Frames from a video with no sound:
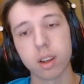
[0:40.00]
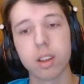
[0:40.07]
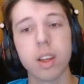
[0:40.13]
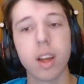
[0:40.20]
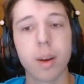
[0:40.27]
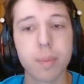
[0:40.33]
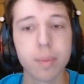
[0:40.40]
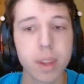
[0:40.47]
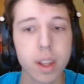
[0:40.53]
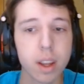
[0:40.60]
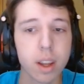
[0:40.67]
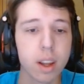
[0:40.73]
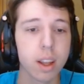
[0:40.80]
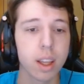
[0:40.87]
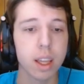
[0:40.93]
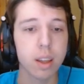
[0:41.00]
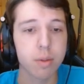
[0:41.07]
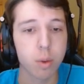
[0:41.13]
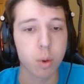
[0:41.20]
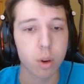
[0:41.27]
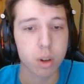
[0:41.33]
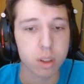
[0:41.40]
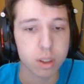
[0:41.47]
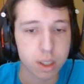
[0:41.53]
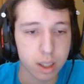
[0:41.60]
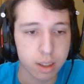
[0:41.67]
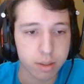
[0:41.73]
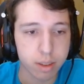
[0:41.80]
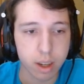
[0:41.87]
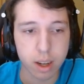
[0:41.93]
Yeah, e4,
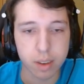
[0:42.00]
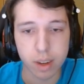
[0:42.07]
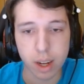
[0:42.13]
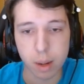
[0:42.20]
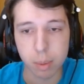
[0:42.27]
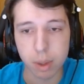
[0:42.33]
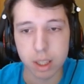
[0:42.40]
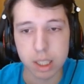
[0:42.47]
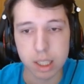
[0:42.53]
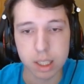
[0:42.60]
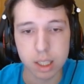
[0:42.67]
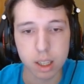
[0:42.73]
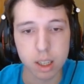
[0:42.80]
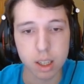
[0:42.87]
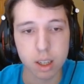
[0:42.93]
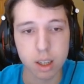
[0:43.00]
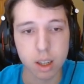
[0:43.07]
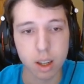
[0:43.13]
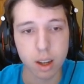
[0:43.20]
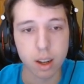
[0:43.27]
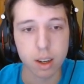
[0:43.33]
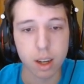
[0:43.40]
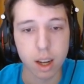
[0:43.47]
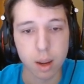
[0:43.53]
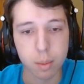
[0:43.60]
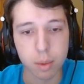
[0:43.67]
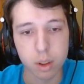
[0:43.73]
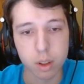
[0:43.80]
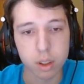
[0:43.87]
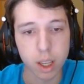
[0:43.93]
c5, I play Sicilian, and
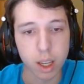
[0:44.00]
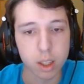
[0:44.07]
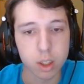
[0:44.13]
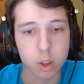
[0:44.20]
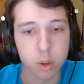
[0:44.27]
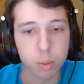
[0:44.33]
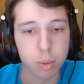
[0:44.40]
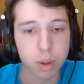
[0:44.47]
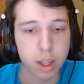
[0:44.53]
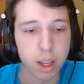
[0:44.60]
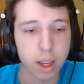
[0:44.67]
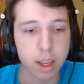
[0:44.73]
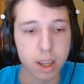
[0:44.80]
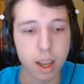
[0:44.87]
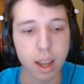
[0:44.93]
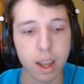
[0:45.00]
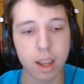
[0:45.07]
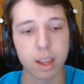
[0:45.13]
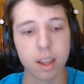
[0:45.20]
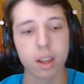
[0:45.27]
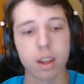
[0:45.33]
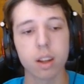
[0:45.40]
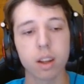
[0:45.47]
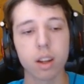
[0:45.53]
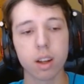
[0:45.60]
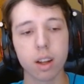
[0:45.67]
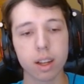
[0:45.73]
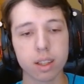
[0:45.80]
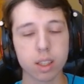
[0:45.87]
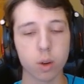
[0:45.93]
I'm looking to play a
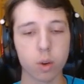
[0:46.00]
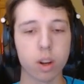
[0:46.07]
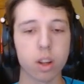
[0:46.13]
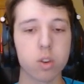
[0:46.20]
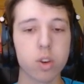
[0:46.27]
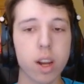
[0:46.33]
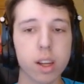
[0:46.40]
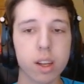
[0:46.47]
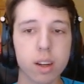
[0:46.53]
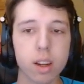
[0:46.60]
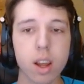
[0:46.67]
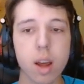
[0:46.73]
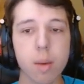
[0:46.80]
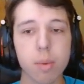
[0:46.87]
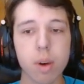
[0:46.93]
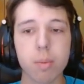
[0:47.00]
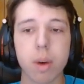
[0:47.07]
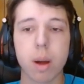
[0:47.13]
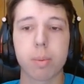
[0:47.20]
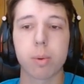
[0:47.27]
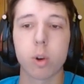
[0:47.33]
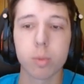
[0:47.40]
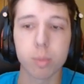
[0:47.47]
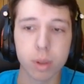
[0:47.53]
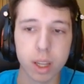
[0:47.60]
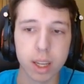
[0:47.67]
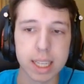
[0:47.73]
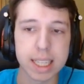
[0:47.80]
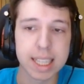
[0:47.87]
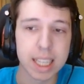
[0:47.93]
accelerated dragon, but my opponent
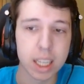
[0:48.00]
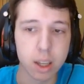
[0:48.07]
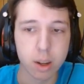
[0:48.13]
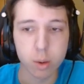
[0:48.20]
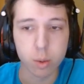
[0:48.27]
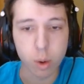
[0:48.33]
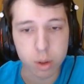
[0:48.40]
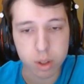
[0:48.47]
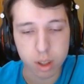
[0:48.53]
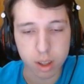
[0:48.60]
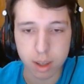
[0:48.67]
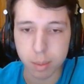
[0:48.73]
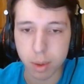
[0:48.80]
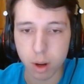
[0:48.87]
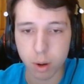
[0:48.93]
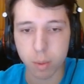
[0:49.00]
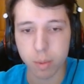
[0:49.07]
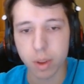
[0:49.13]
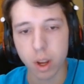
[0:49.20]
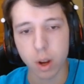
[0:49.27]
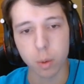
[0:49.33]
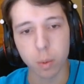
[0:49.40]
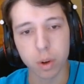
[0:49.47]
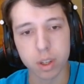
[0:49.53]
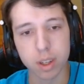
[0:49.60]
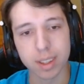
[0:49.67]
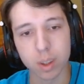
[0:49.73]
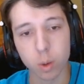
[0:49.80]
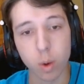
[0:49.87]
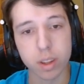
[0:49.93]
plays the Rossolimo, which
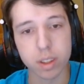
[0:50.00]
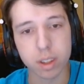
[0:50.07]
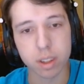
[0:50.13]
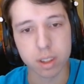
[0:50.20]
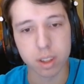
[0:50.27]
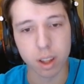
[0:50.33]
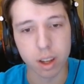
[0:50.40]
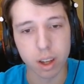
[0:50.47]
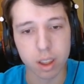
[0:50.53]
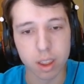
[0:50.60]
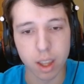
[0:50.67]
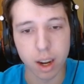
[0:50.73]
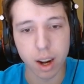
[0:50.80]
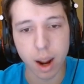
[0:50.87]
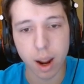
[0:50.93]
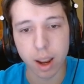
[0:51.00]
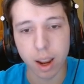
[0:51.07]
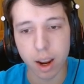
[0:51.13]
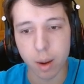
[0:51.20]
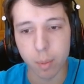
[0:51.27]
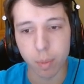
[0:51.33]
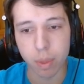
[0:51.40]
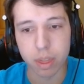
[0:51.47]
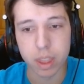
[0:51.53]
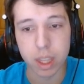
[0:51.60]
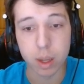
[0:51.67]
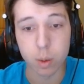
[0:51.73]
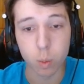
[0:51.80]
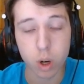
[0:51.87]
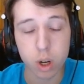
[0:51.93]
is the one Sicilian that I am
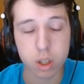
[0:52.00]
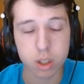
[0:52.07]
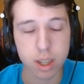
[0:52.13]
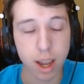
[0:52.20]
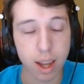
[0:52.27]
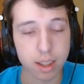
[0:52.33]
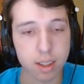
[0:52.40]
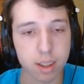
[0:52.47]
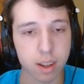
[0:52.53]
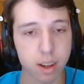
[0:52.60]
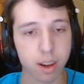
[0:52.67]
the worst at.